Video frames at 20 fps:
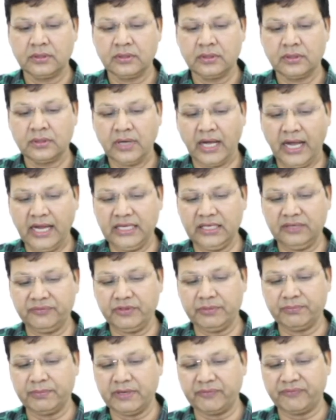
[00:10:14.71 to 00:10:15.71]
I live with
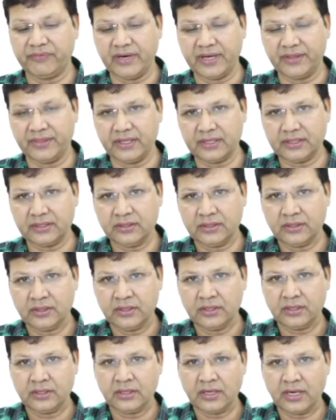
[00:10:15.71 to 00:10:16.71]
my father,
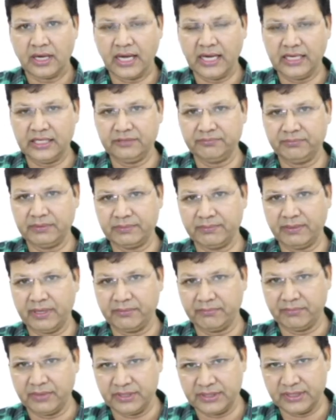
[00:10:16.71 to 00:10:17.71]
I live with my
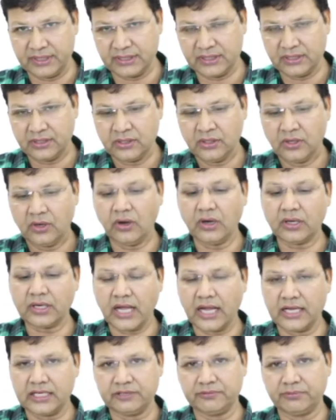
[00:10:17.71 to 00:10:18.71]
mother, or
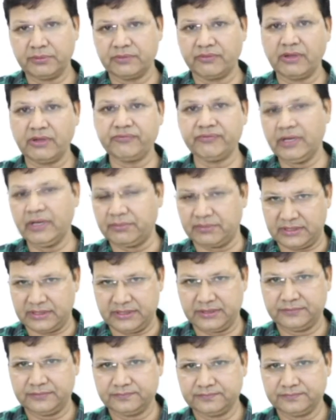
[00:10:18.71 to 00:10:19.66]
I live with my family.